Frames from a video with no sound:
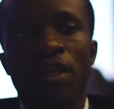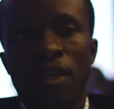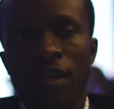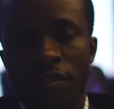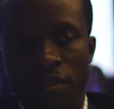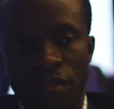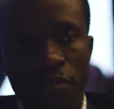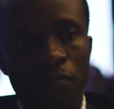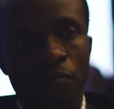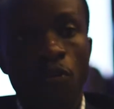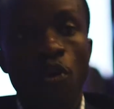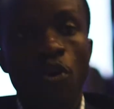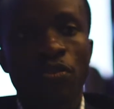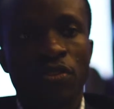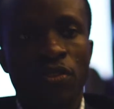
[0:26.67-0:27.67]
it's the
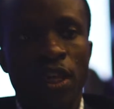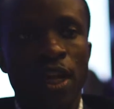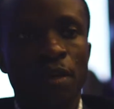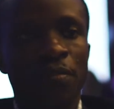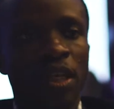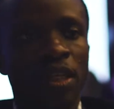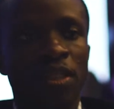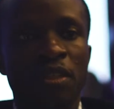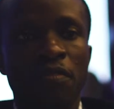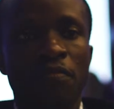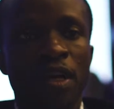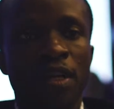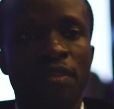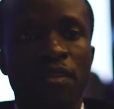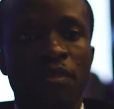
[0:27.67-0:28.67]
first time that the
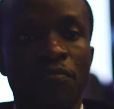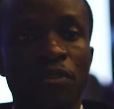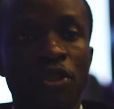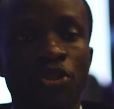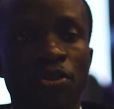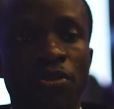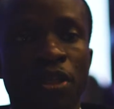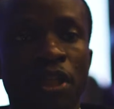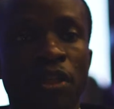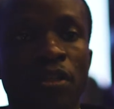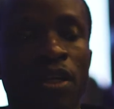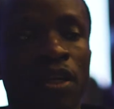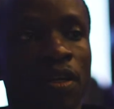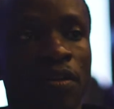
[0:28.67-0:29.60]
device is featuring